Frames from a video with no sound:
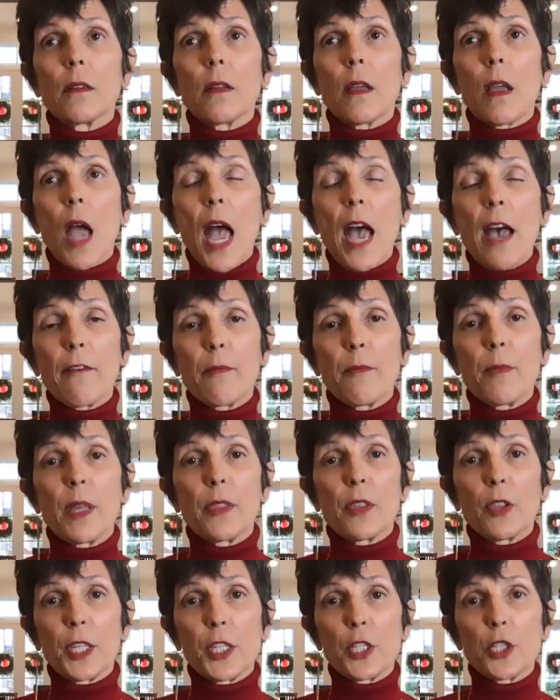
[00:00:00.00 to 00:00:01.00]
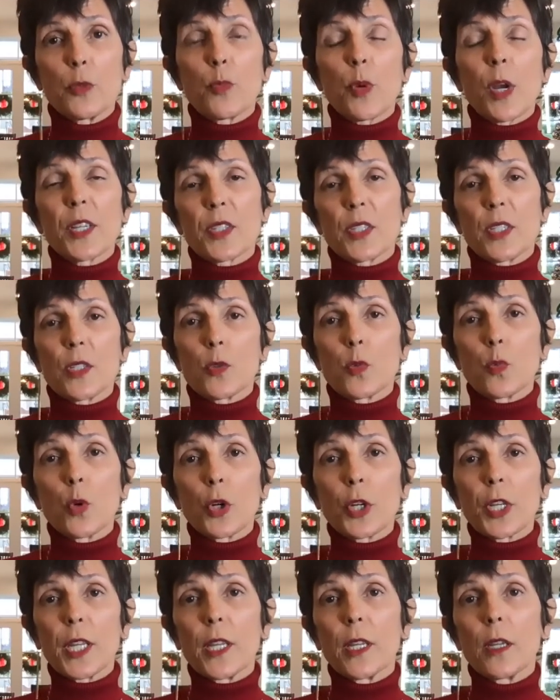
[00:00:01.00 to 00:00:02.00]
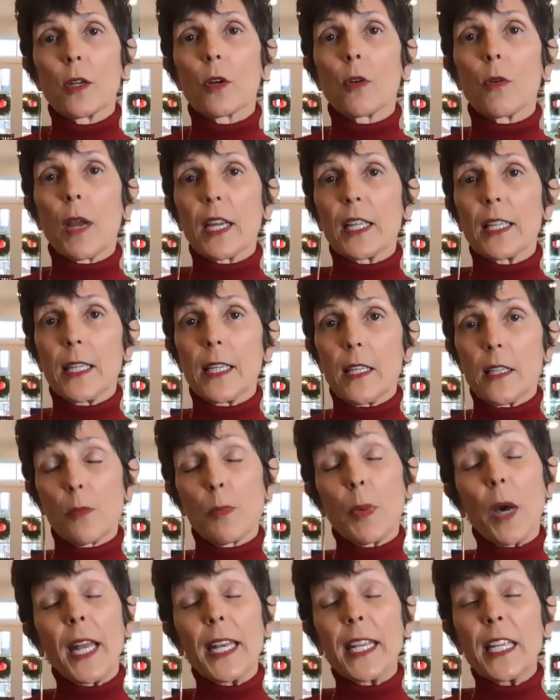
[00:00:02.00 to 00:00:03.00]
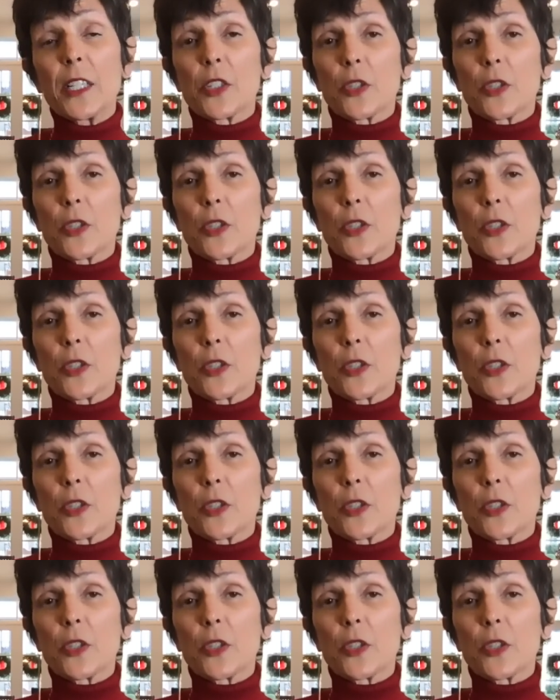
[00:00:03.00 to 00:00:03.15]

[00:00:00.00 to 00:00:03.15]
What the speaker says: have methylation process working correctly in the body.